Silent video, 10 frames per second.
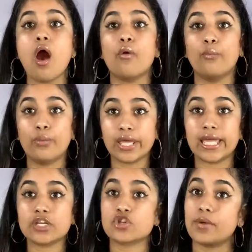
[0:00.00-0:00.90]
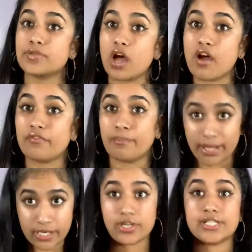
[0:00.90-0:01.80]
We get dropped off
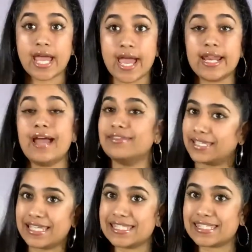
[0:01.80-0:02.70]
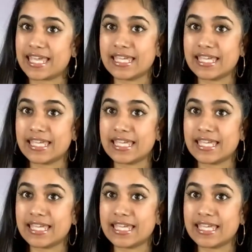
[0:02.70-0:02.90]
by her dad at the King's Day.